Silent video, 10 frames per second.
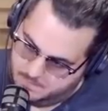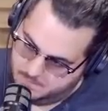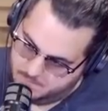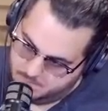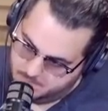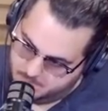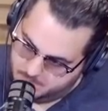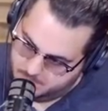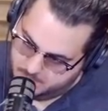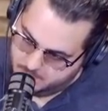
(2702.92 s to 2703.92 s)

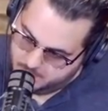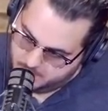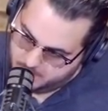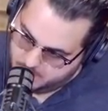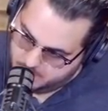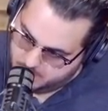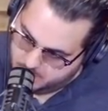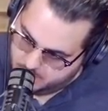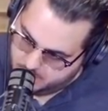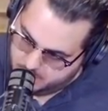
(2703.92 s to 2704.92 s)

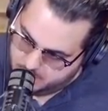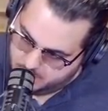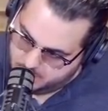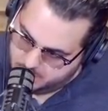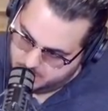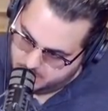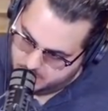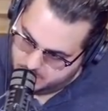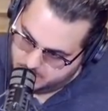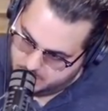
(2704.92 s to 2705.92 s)

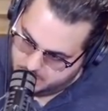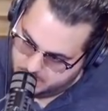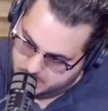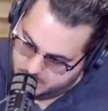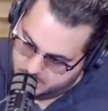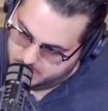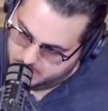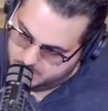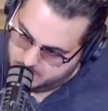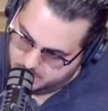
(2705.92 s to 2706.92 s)
This person isn't speaking.